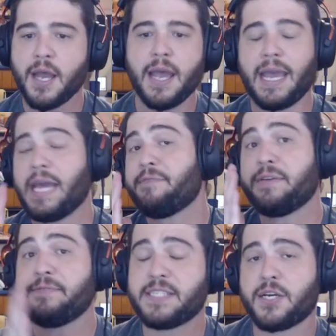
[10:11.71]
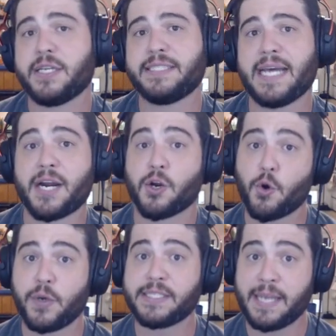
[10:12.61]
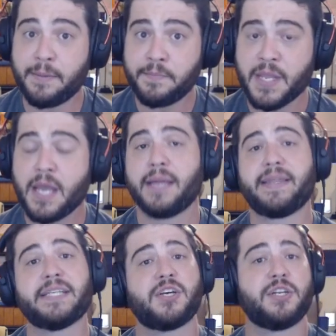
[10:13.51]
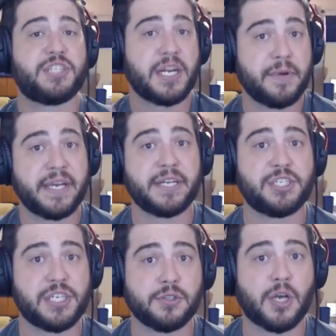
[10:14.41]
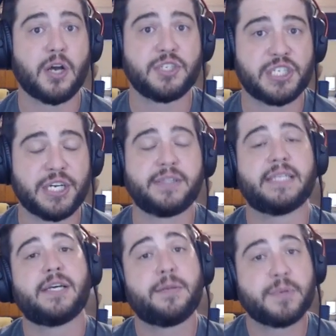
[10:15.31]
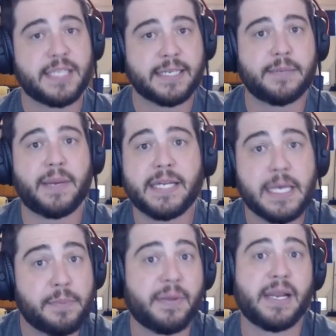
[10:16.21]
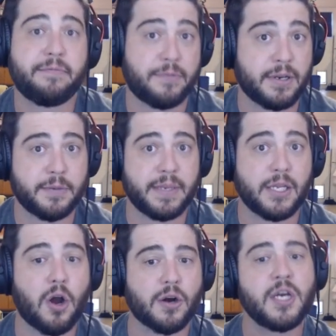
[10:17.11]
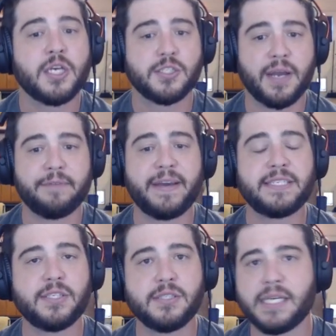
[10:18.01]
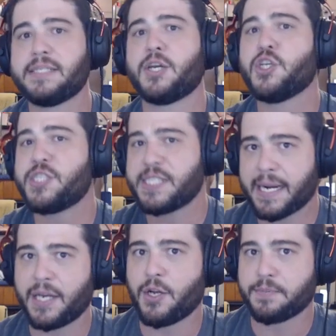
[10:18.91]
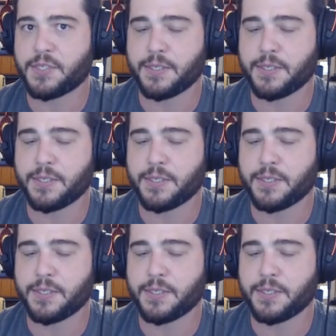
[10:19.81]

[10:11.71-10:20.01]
If a physical attacker crits him, that's going to generate a shield on Shion that's going to protect him and keep him alive for a little bit longer. So HEPHAESTUS is a good second option.